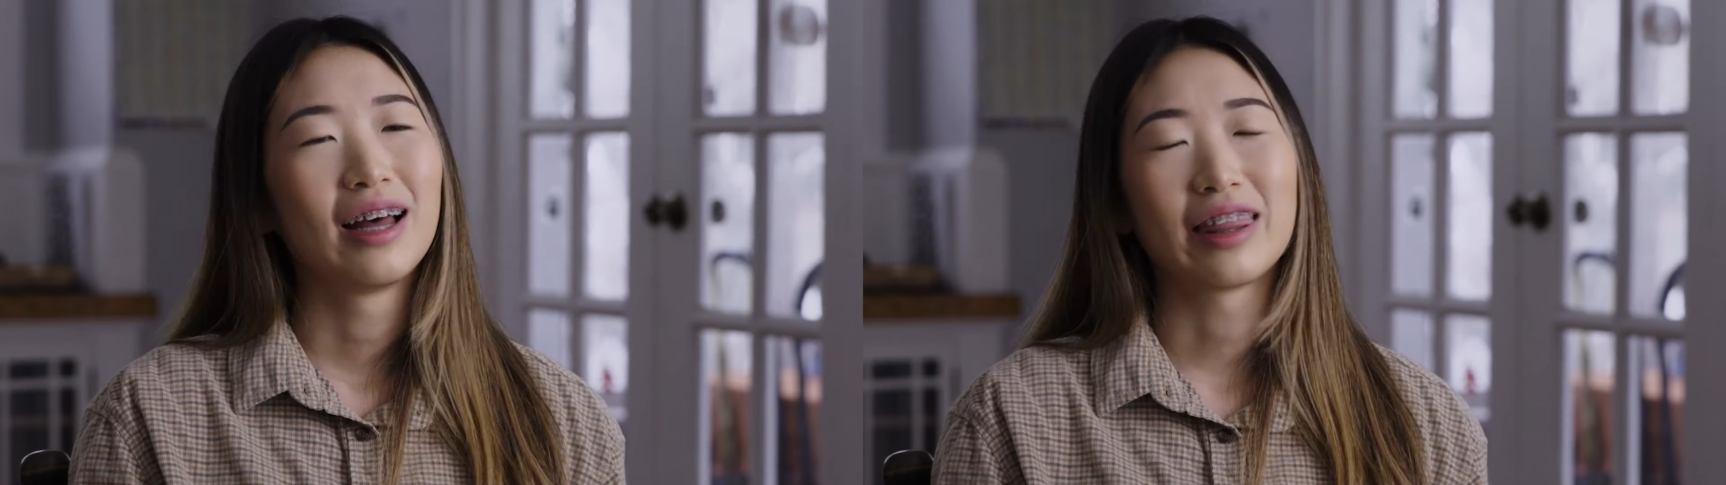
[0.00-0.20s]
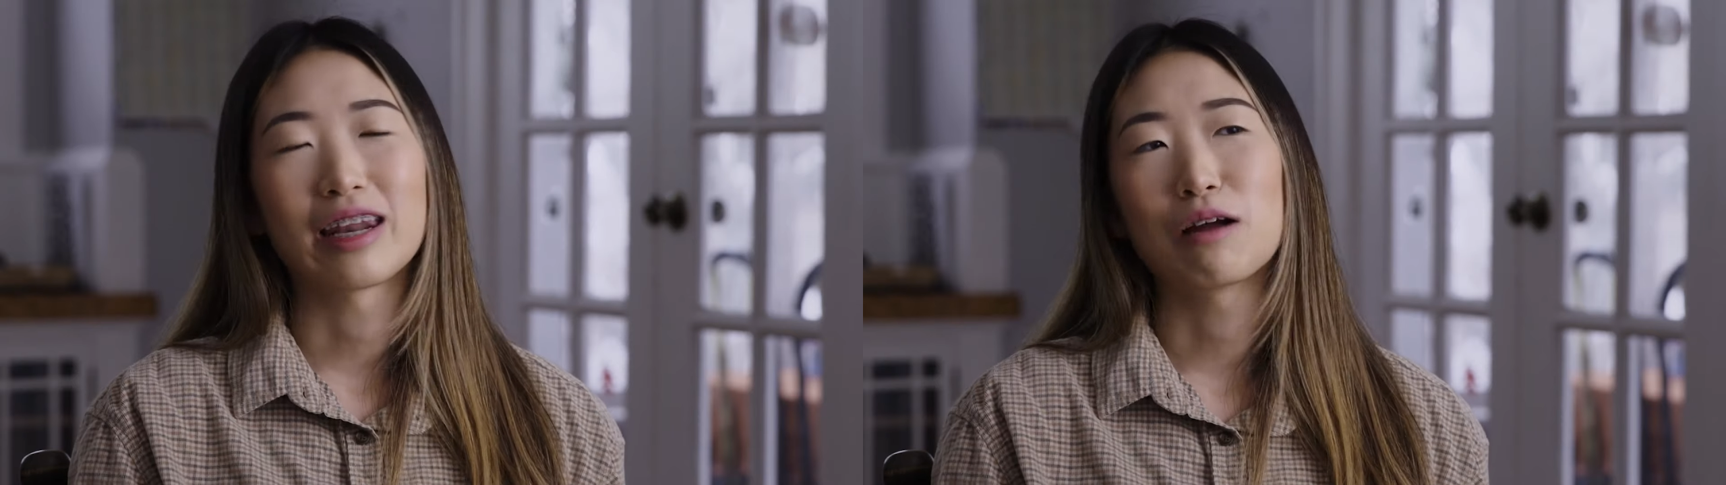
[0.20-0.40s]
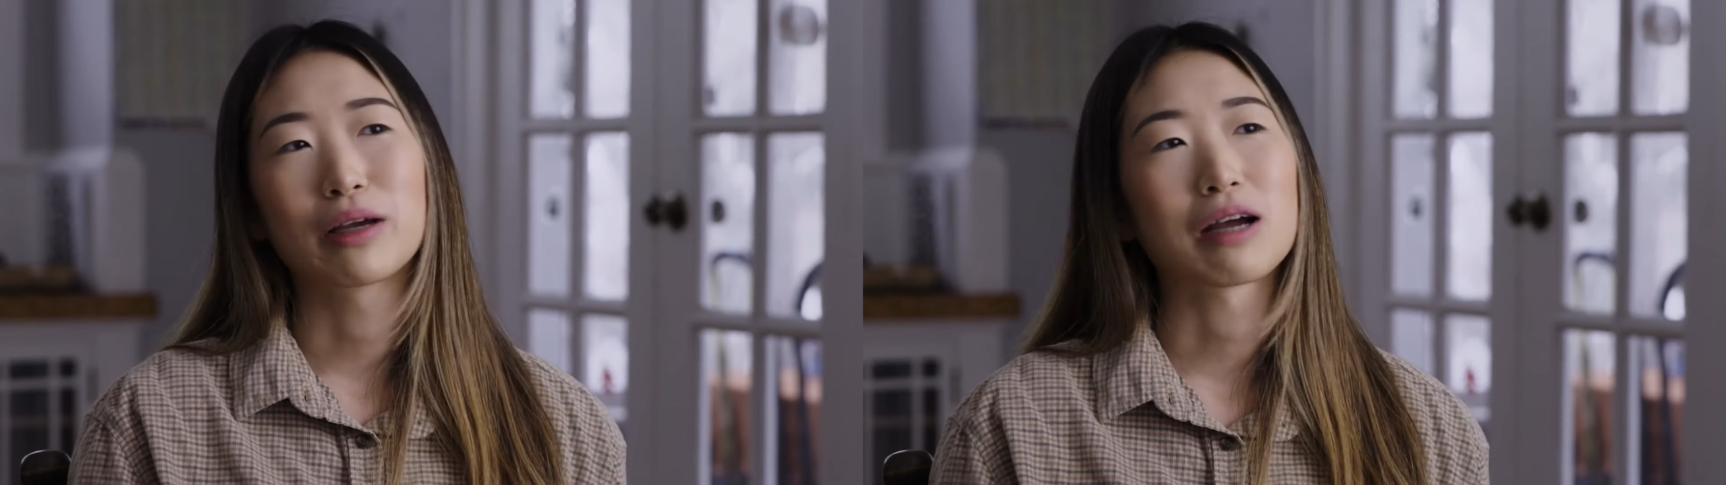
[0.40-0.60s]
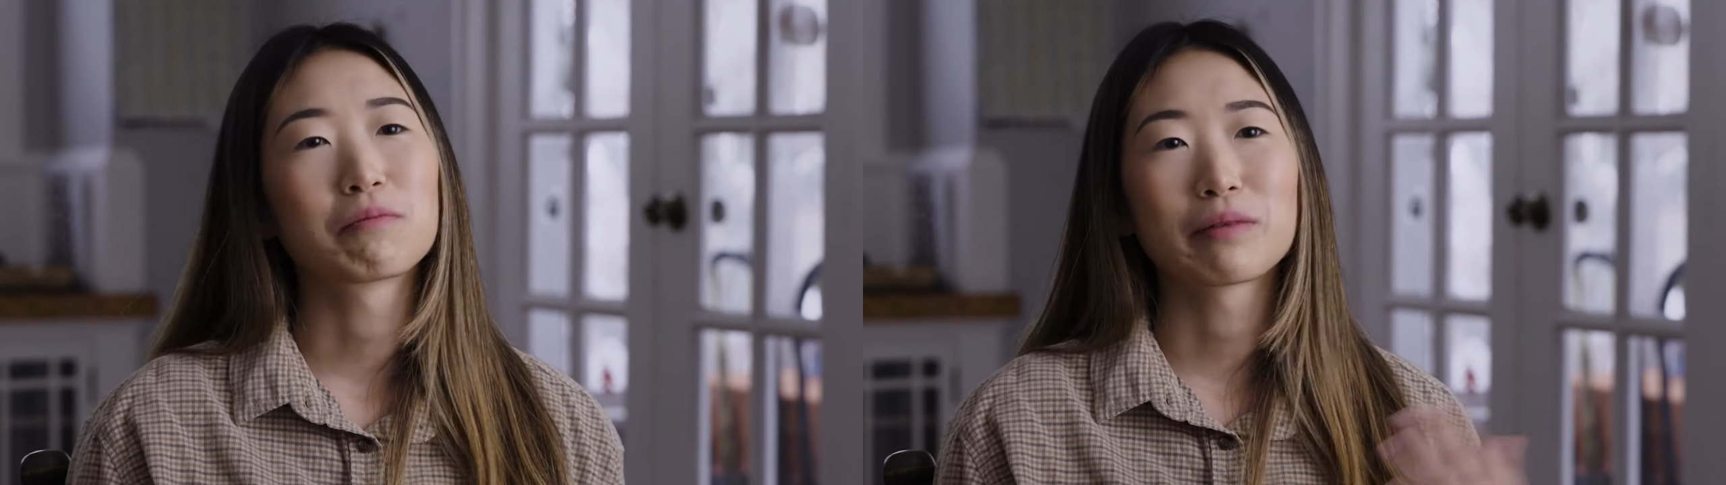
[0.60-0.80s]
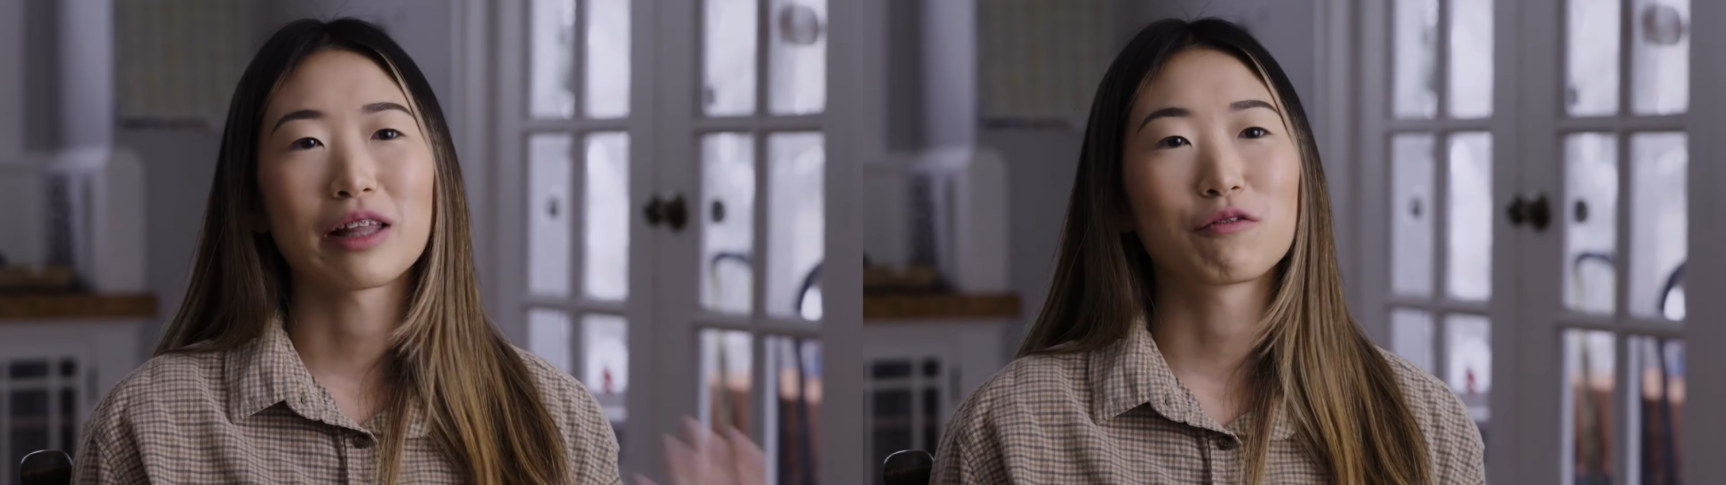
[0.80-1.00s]
And then I'm like, I'm
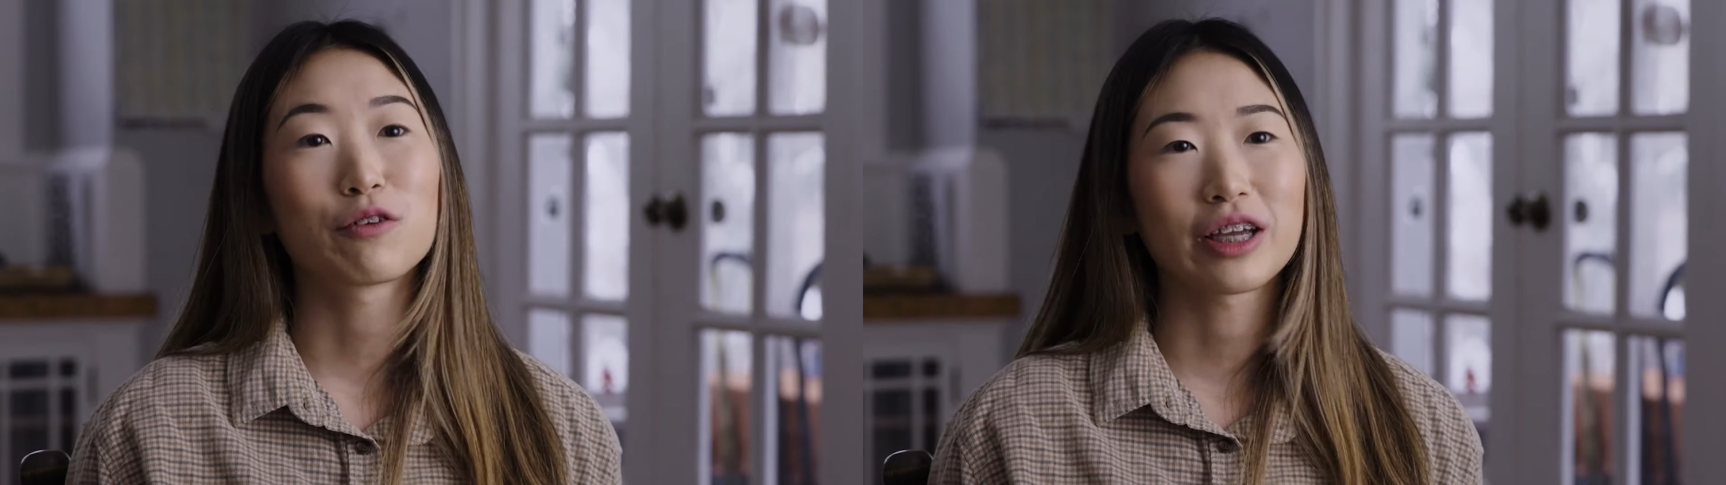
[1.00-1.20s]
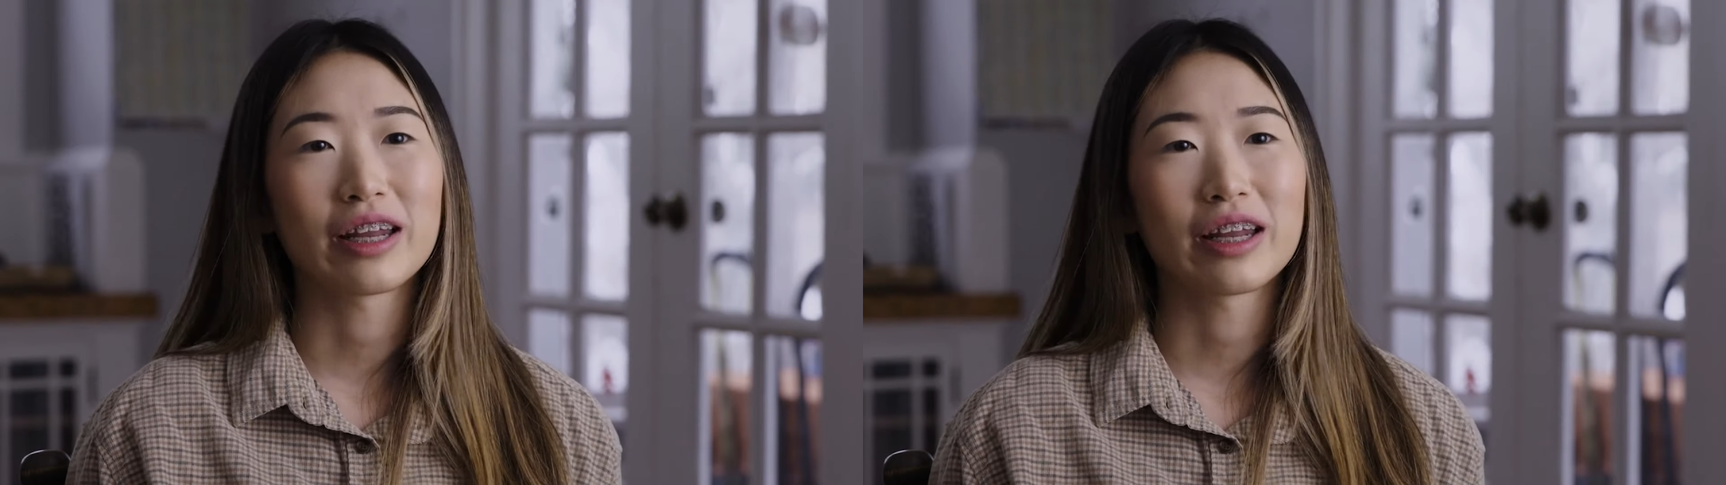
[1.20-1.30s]
from California.